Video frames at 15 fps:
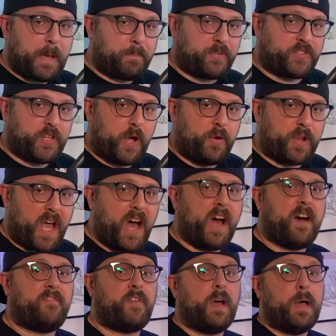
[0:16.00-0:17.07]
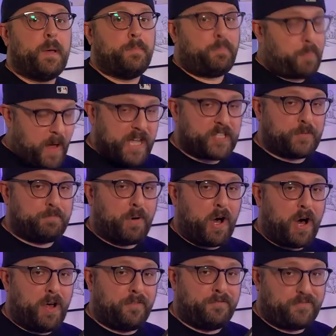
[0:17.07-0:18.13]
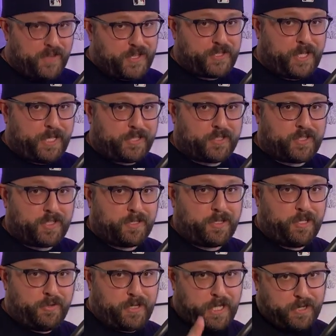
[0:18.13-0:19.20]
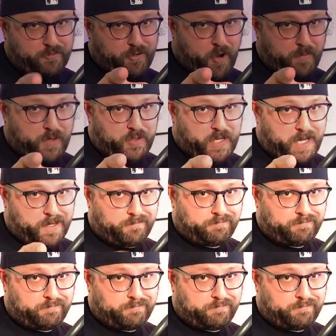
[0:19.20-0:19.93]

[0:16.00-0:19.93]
episode of Baseball Physics. Cue the intro music.